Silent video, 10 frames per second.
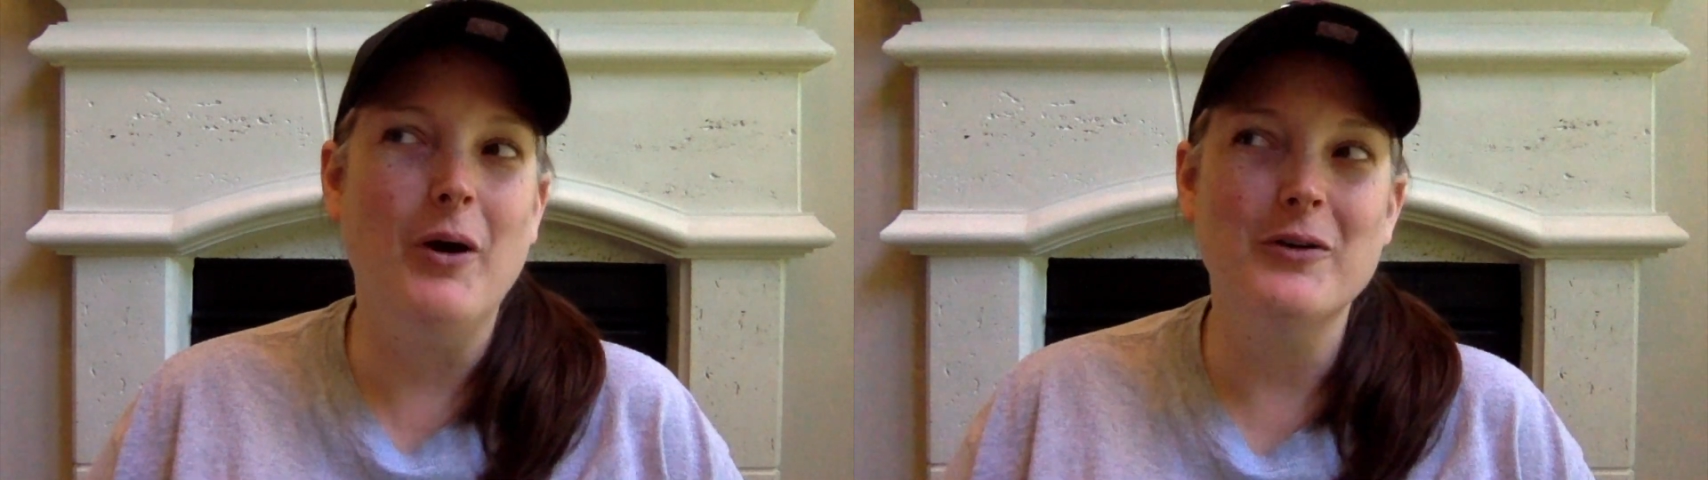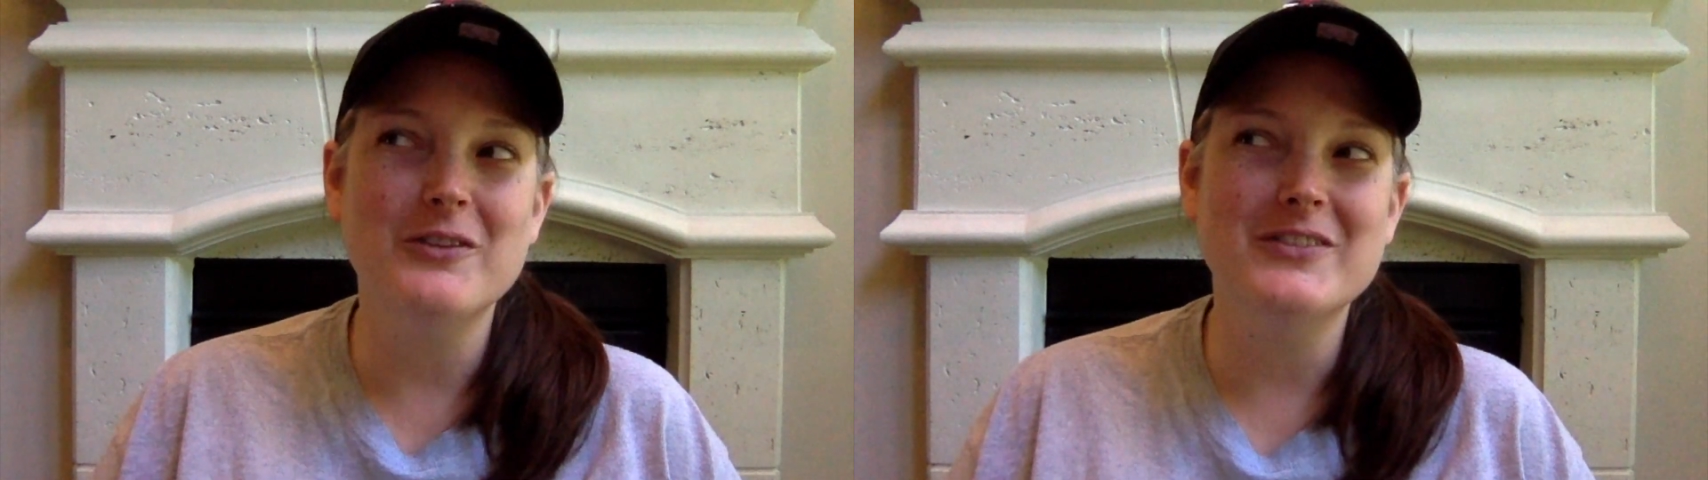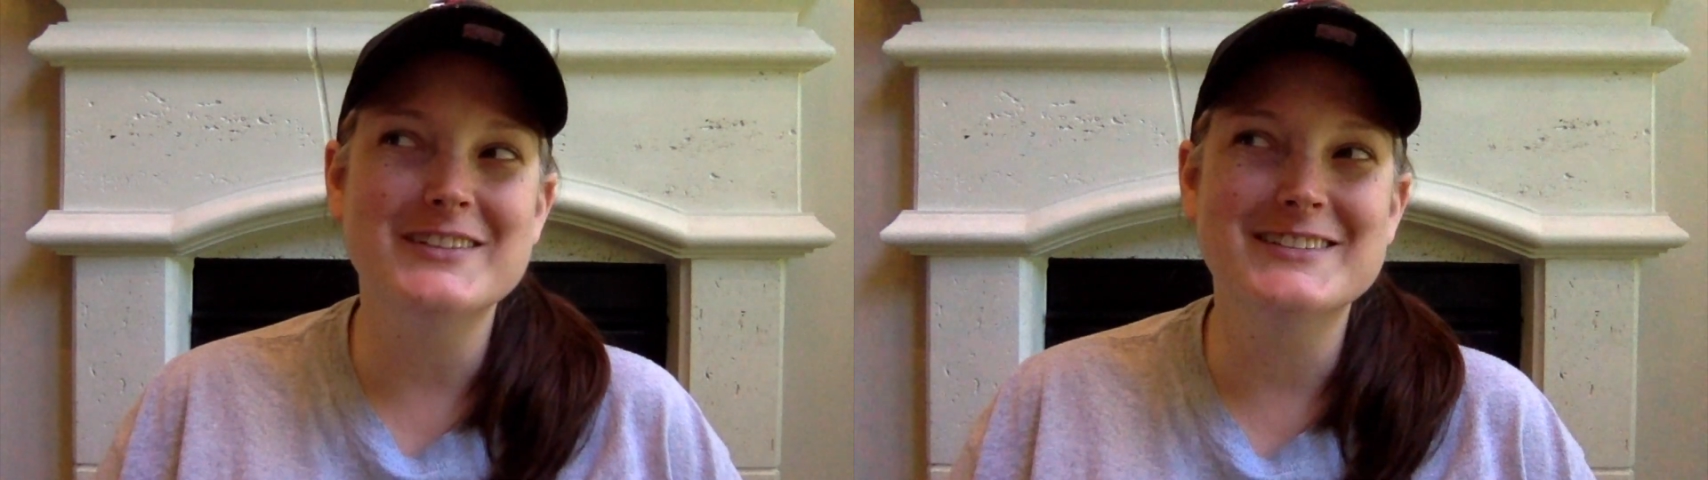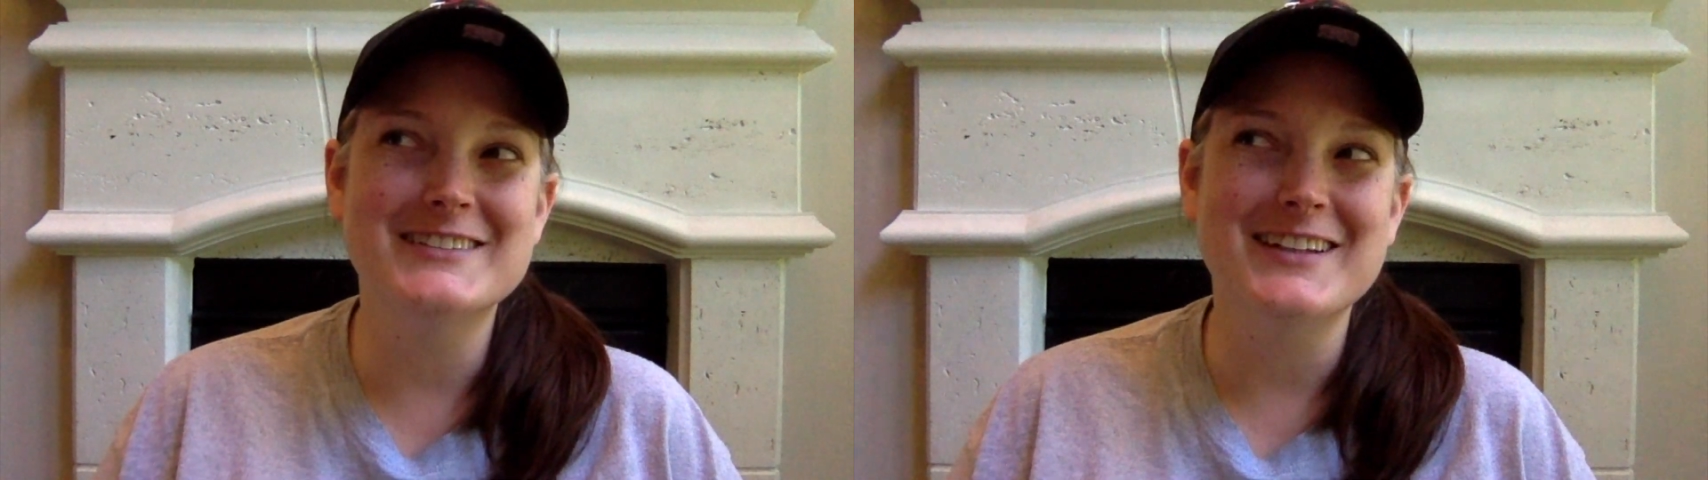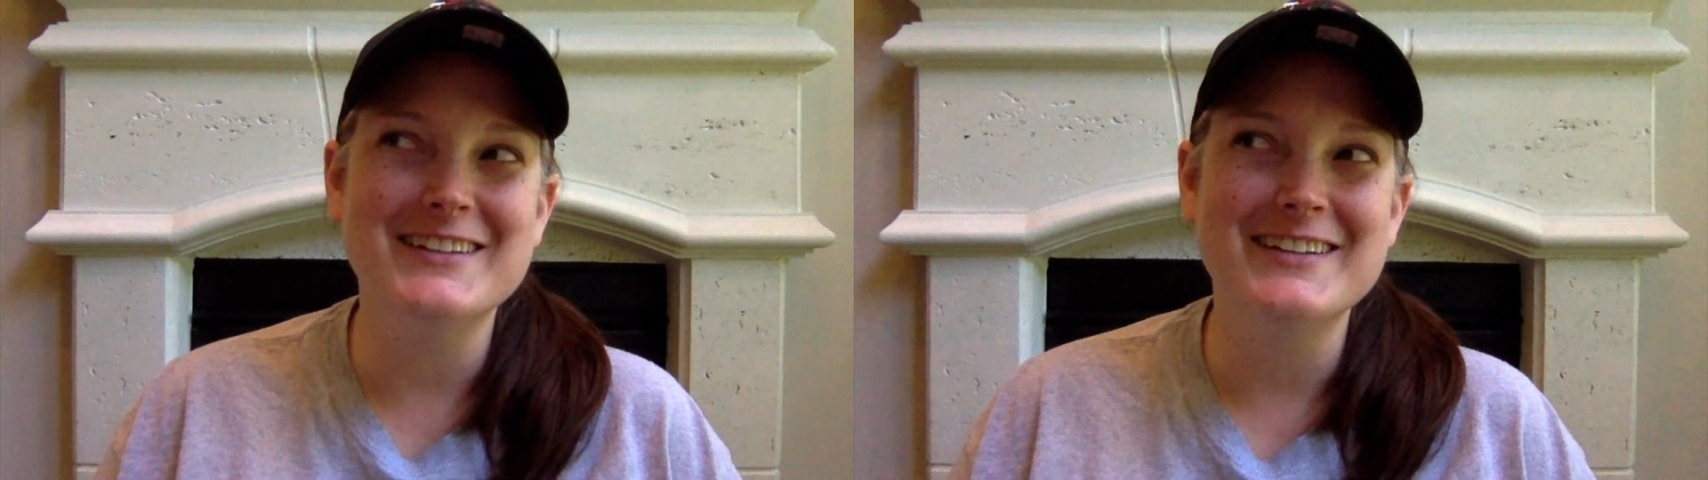both of us
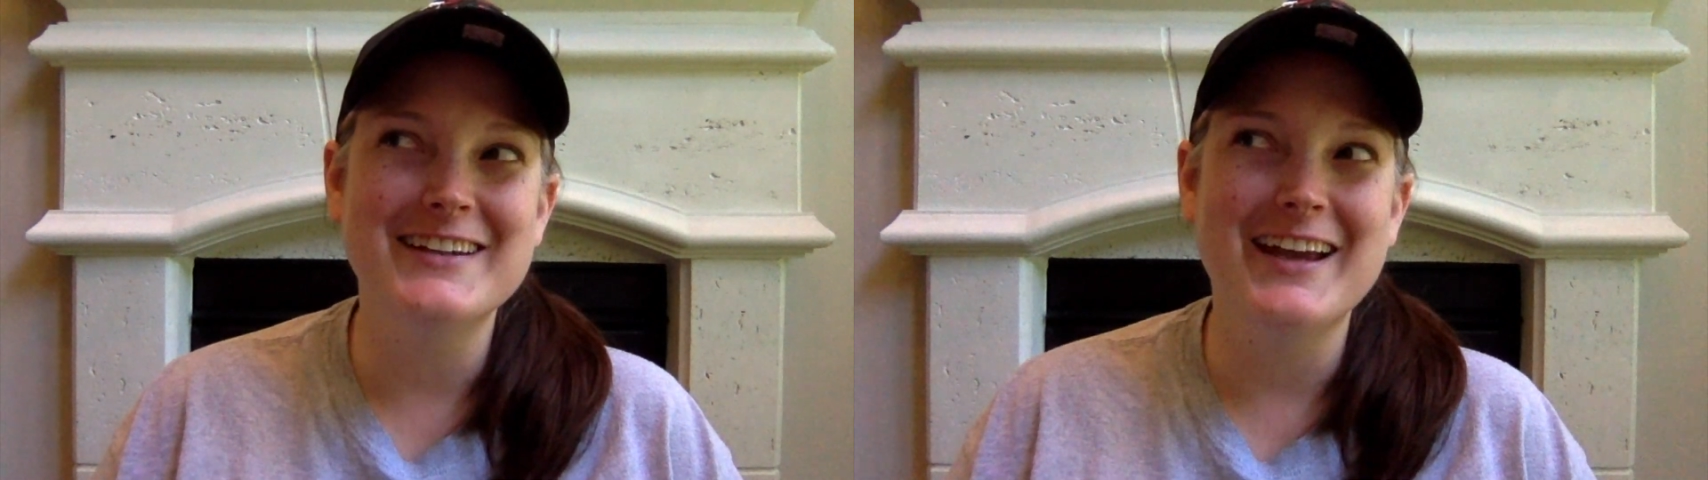suddenly,